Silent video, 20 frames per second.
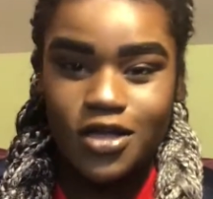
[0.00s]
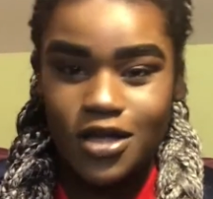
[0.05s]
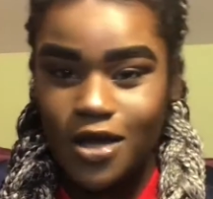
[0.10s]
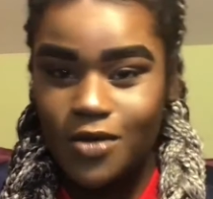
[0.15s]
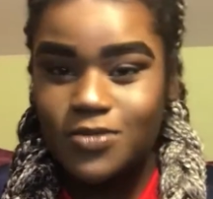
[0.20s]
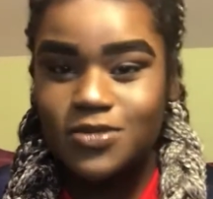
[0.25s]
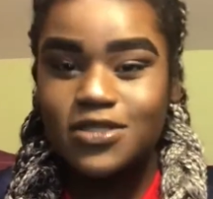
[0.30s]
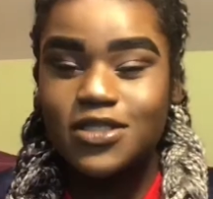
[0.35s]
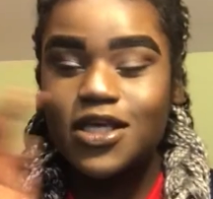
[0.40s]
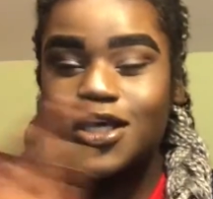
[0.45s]
And I
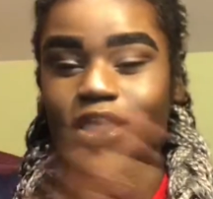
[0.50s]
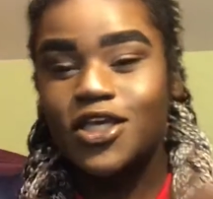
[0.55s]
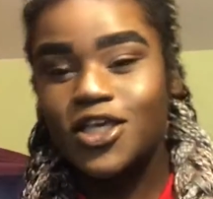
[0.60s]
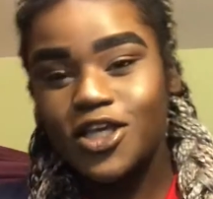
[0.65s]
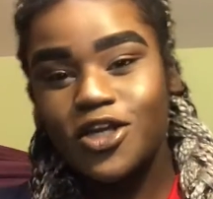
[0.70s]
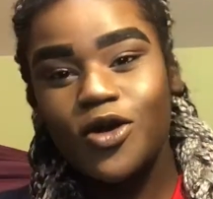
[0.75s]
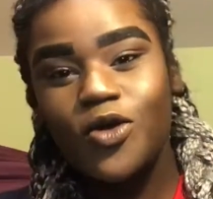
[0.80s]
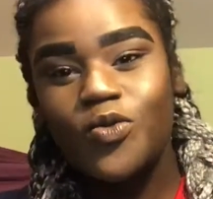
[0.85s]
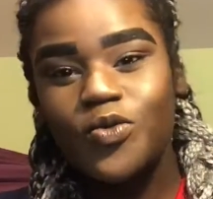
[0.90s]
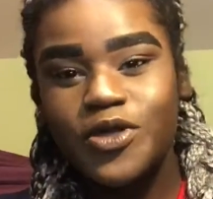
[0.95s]
was like, you
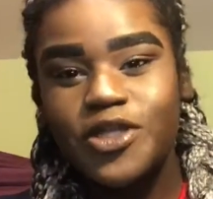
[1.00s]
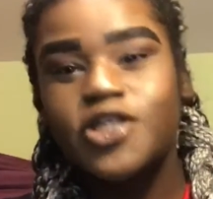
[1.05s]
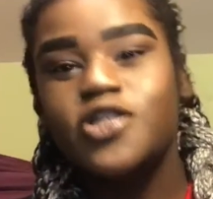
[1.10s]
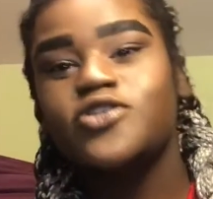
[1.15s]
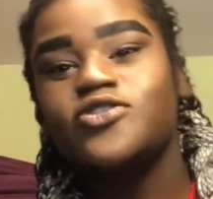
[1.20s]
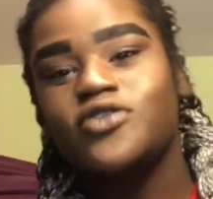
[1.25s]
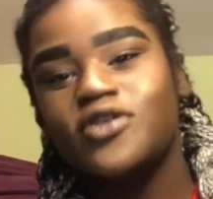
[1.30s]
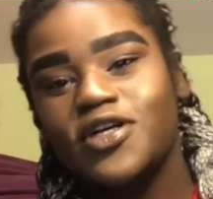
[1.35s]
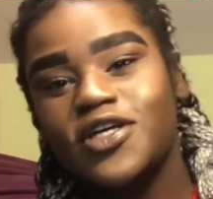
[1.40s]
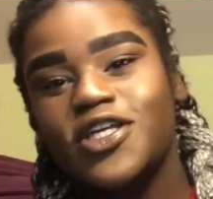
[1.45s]
know, when
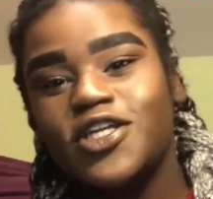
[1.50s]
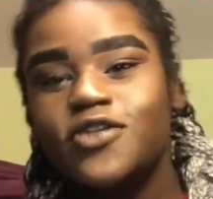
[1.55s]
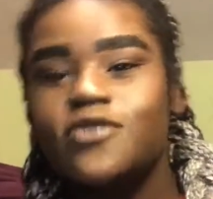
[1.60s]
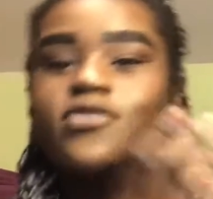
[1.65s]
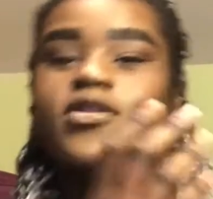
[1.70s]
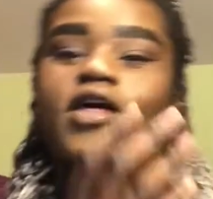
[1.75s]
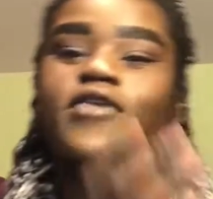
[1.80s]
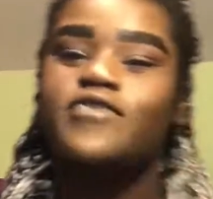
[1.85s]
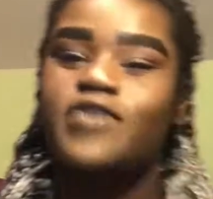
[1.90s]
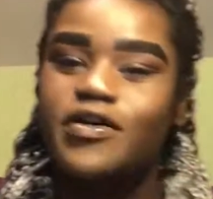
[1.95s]
you're drunk, you
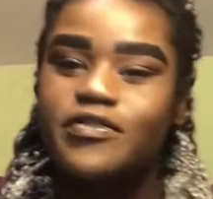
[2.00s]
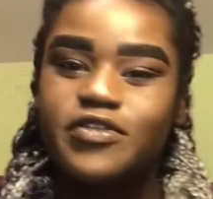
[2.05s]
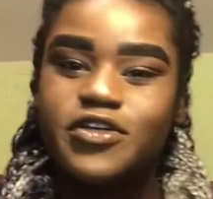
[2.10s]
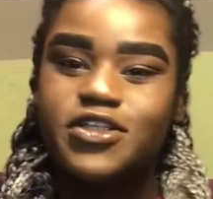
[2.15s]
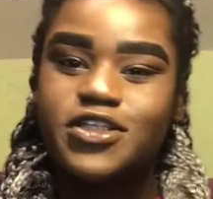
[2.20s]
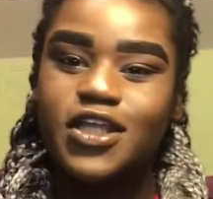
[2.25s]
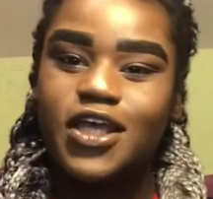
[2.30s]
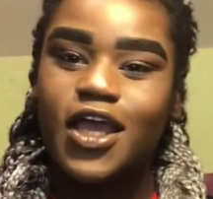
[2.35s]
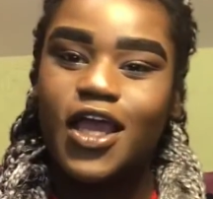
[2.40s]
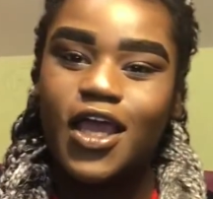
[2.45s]
love
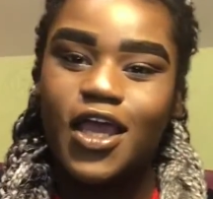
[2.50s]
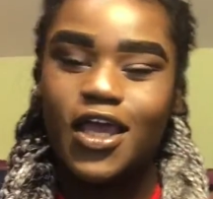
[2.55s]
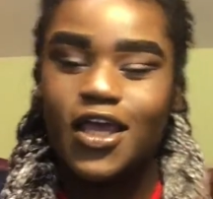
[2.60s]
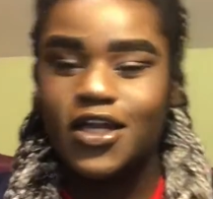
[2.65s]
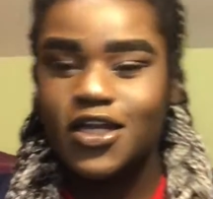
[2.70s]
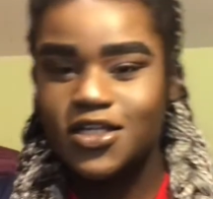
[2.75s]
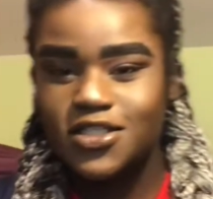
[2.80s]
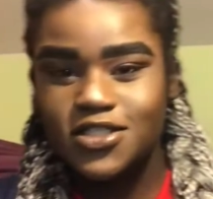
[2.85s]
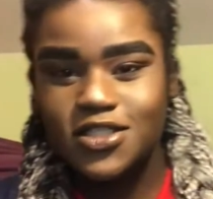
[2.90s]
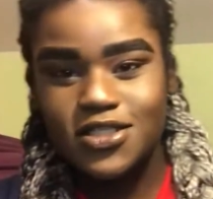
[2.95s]
everything.
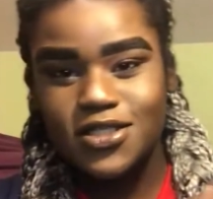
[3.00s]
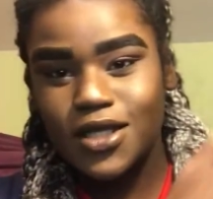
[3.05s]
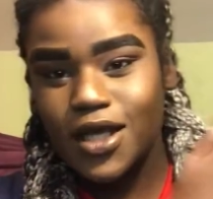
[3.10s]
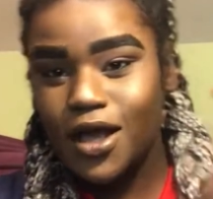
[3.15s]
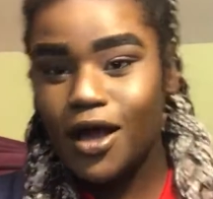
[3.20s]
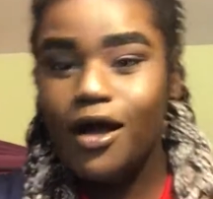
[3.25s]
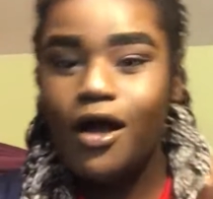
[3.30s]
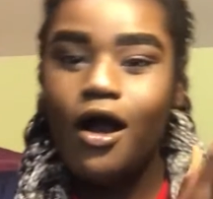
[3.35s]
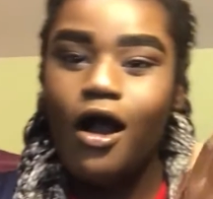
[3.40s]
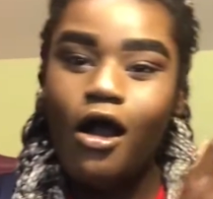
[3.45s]
And it's just
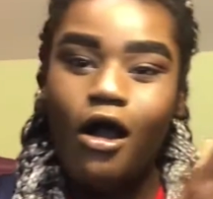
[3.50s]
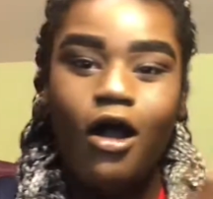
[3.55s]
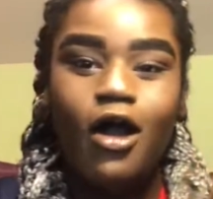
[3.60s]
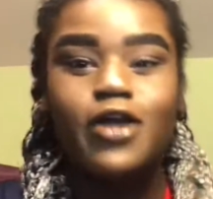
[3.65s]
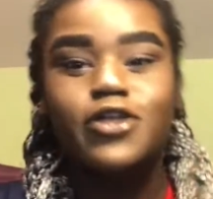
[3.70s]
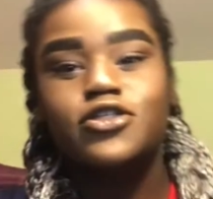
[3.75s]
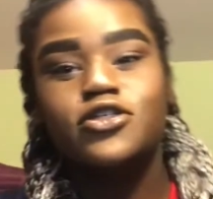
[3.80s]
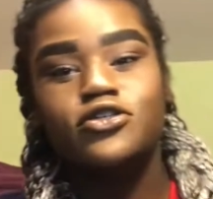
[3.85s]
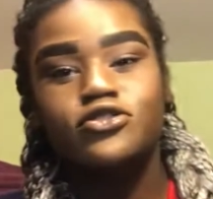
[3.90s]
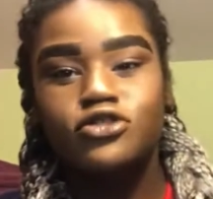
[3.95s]
like, oh,
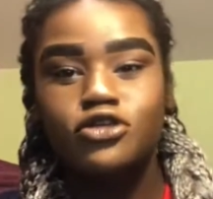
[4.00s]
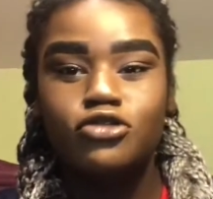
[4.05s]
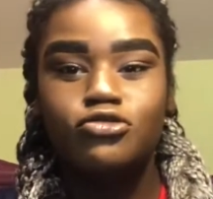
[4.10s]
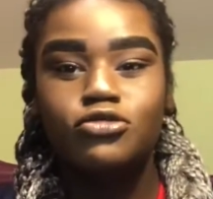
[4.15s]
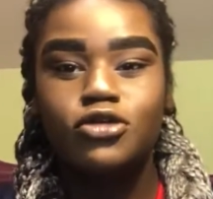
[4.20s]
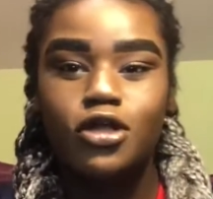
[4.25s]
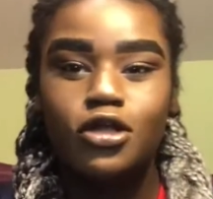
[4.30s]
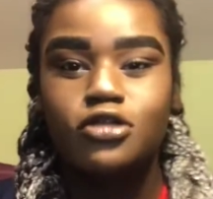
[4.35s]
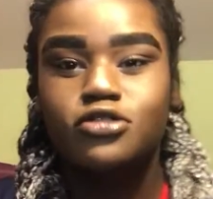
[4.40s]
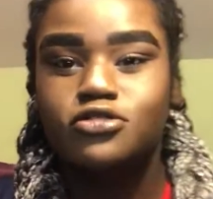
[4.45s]
it's just
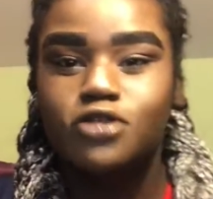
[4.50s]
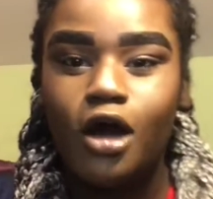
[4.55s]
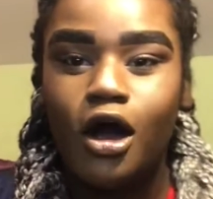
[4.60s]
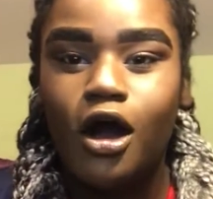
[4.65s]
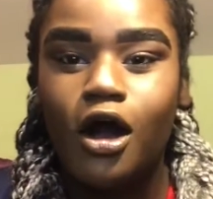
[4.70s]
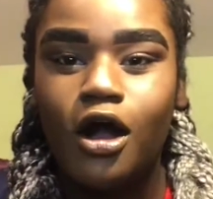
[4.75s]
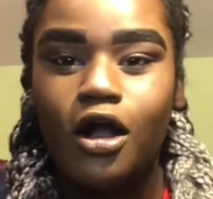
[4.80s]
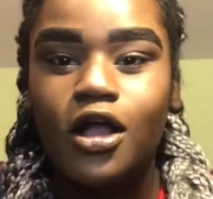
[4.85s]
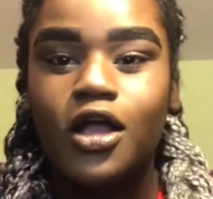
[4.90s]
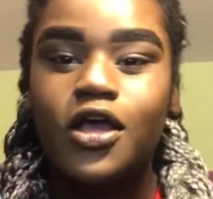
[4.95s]
cute little
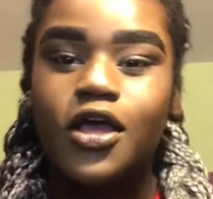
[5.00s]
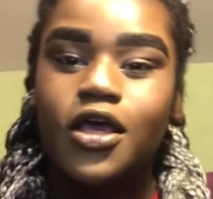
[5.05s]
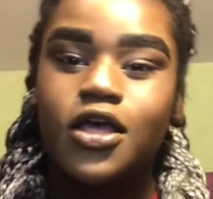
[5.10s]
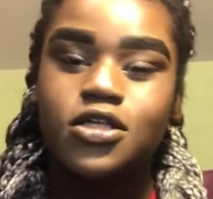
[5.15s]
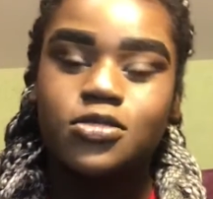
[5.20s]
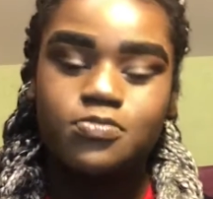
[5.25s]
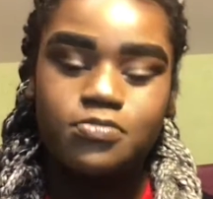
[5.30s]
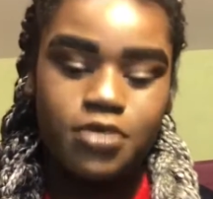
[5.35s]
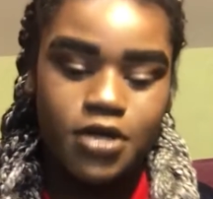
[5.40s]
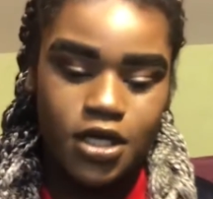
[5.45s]
dog.
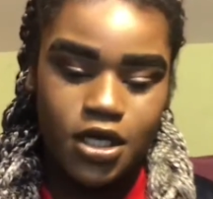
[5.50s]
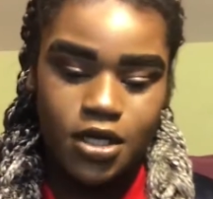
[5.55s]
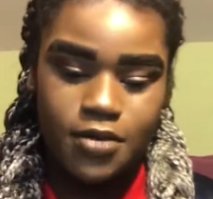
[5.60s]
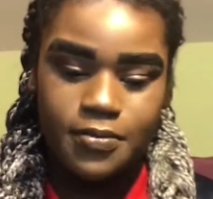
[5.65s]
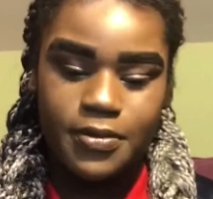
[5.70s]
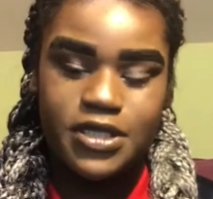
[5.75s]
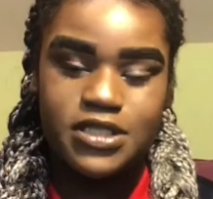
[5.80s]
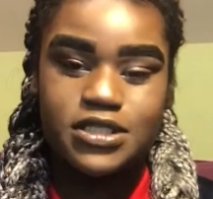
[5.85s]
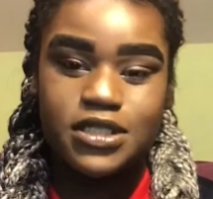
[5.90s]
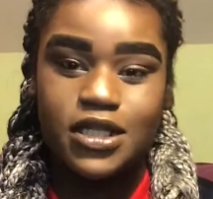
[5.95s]
But
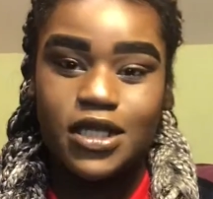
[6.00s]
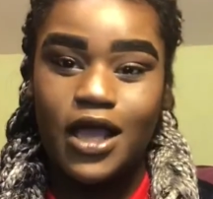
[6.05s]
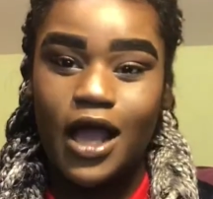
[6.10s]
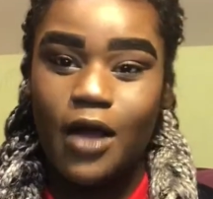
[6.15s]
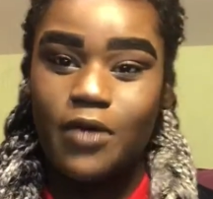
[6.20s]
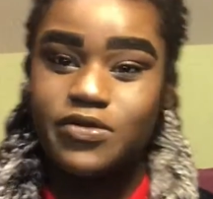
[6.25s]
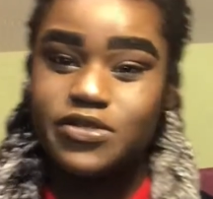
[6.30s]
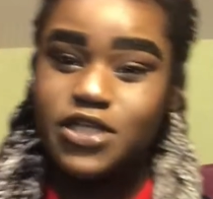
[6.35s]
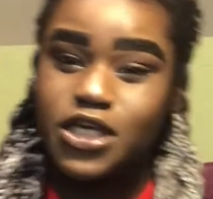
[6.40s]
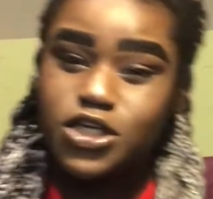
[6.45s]
basically,
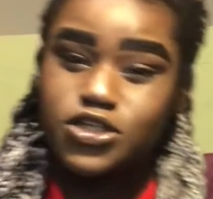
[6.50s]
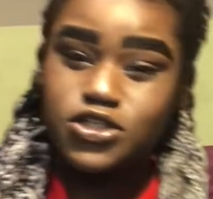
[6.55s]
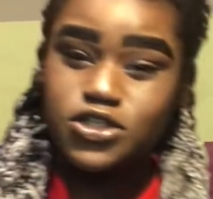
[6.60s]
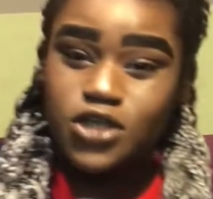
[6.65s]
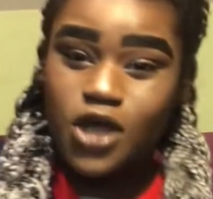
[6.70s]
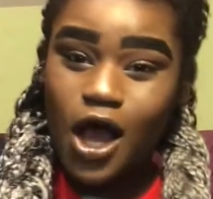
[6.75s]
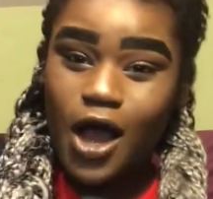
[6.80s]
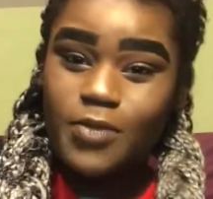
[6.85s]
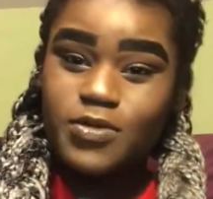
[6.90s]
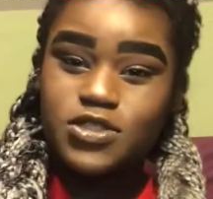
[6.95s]
I was
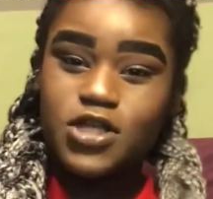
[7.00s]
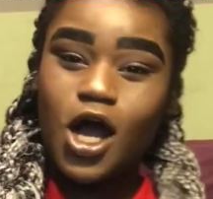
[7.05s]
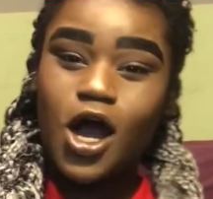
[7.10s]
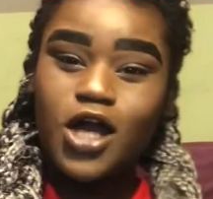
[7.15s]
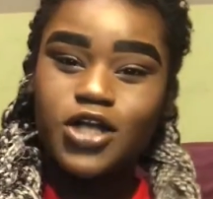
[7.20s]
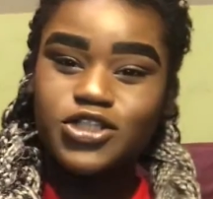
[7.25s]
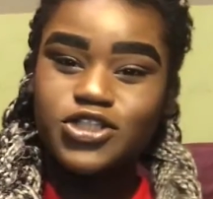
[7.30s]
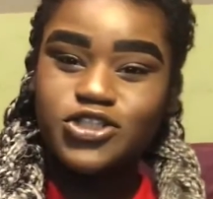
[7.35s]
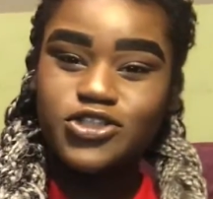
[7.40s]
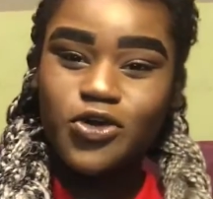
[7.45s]

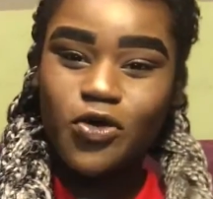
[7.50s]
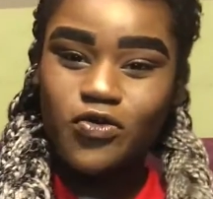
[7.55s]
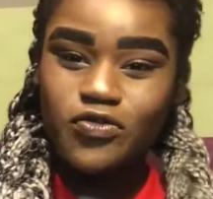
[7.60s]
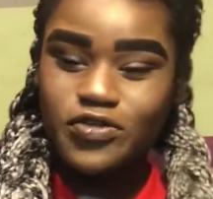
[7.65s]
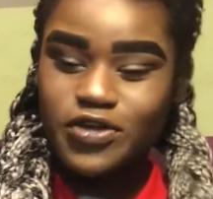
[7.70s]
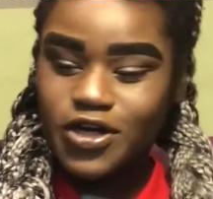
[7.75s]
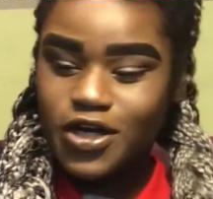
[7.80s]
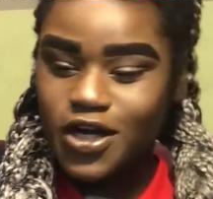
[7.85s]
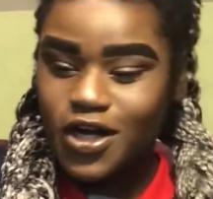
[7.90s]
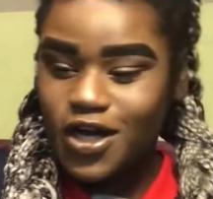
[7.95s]
hunched
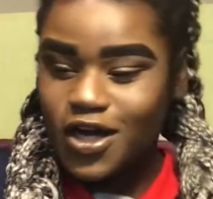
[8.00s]
over.